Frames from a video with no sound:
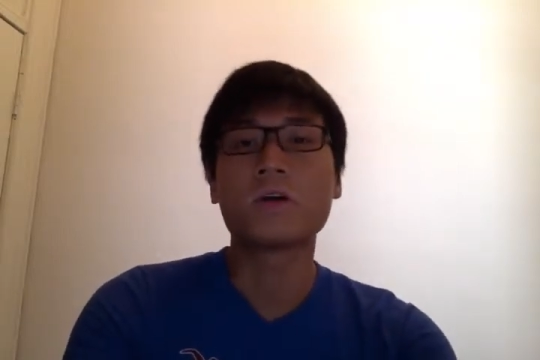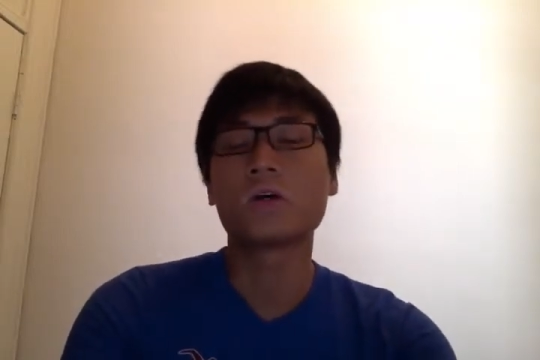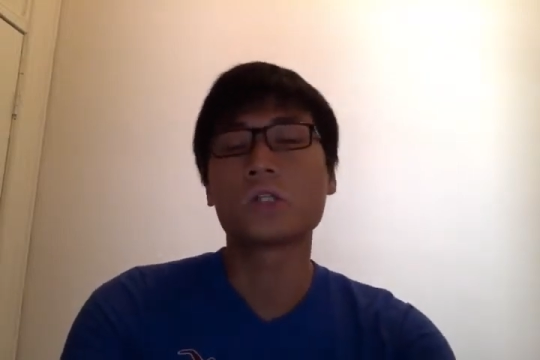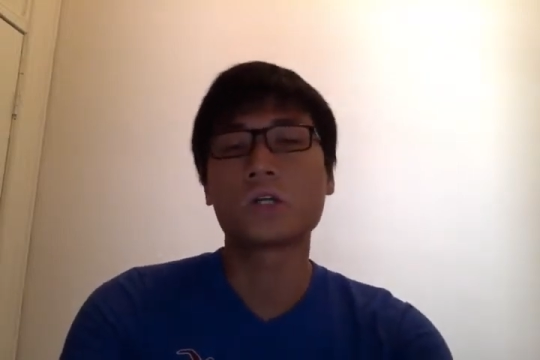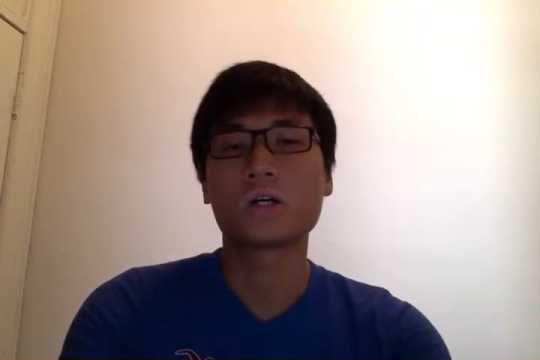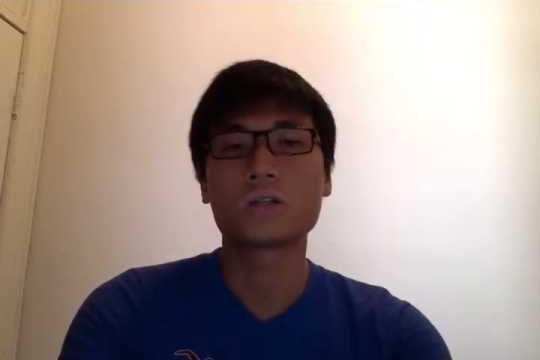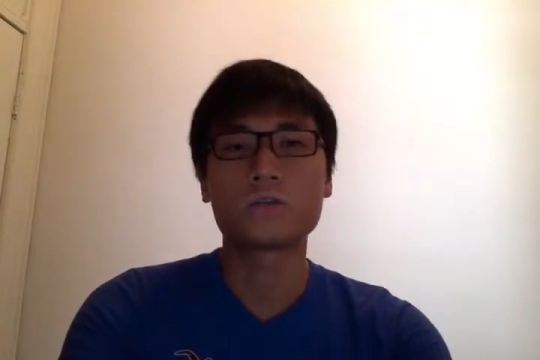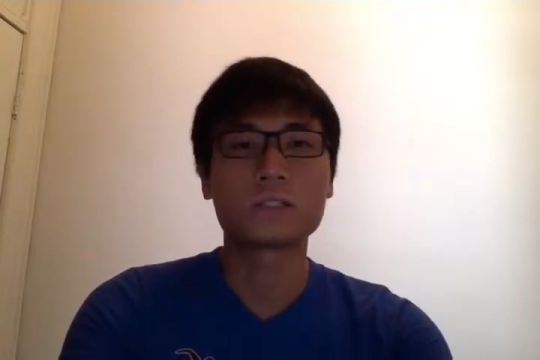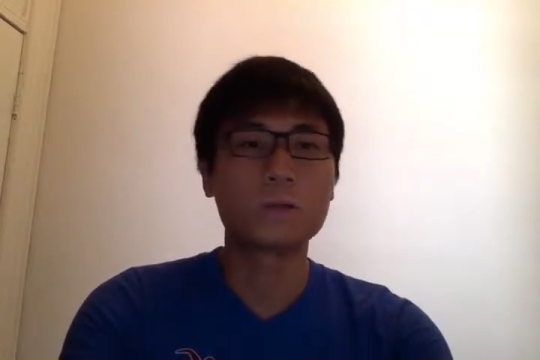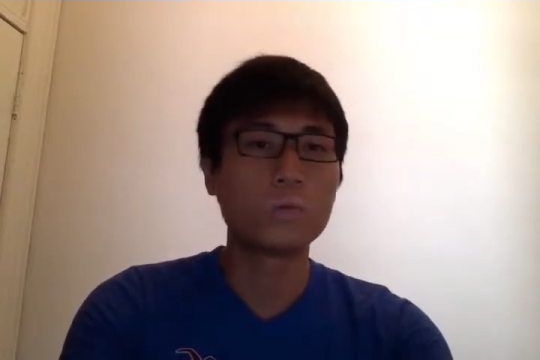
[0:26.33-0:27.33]
or talk to
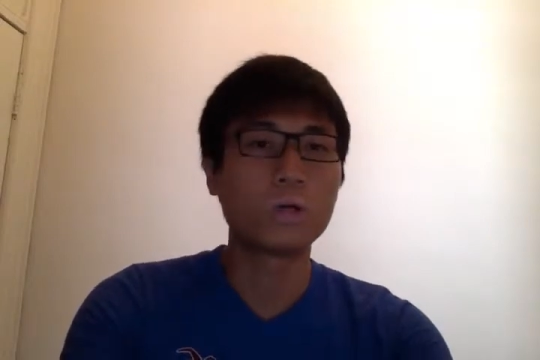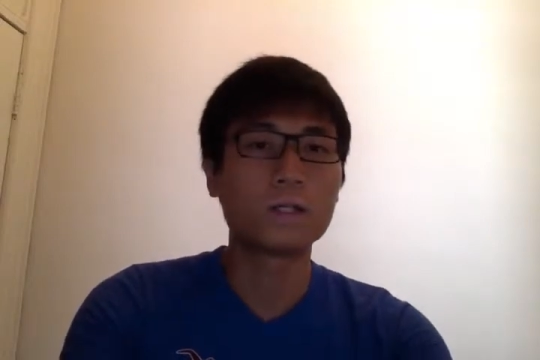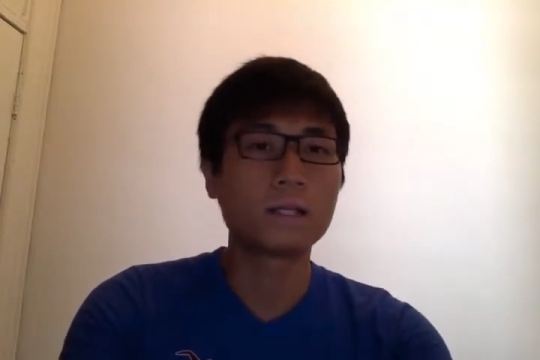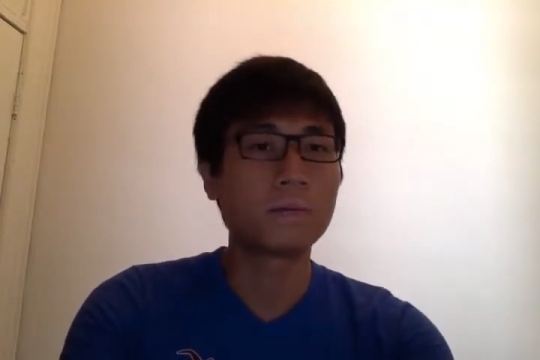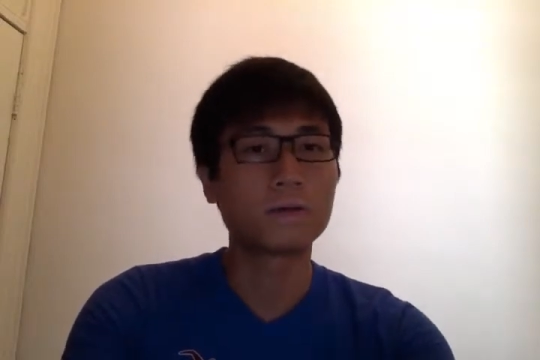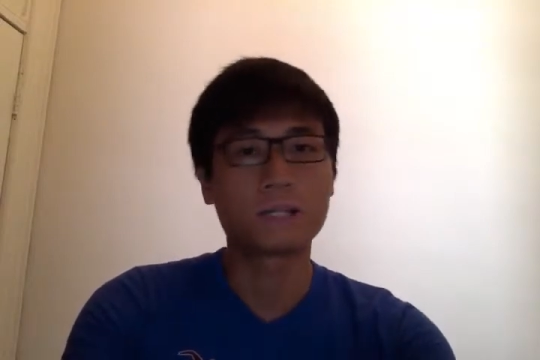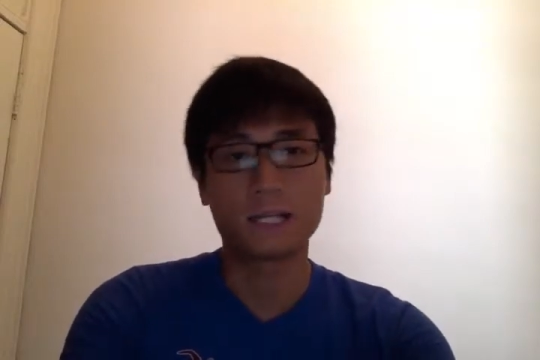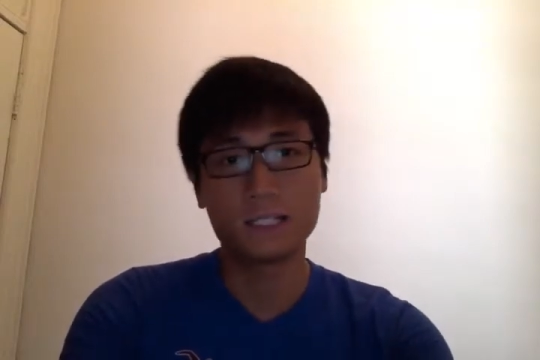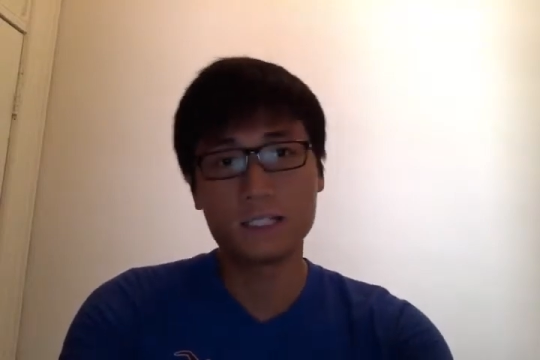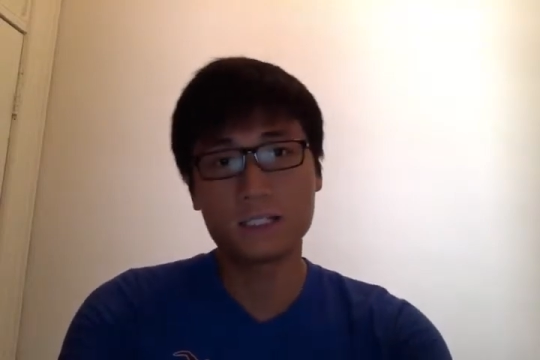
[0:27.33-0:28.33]
someone about
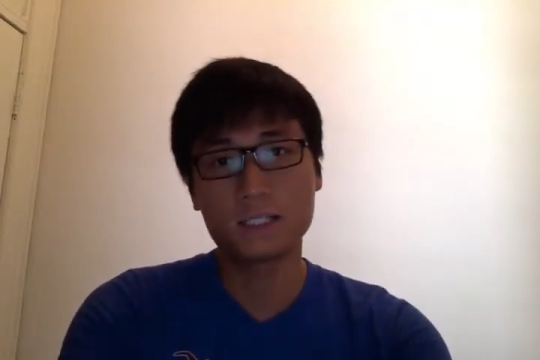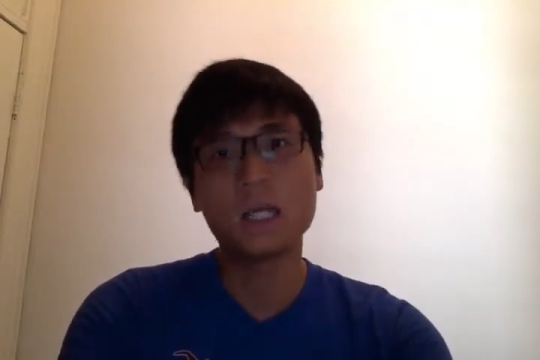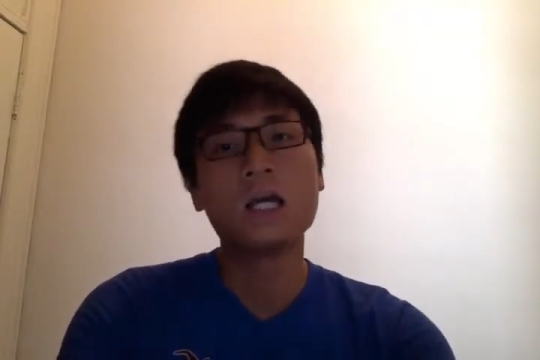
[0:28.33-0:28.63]
tennis,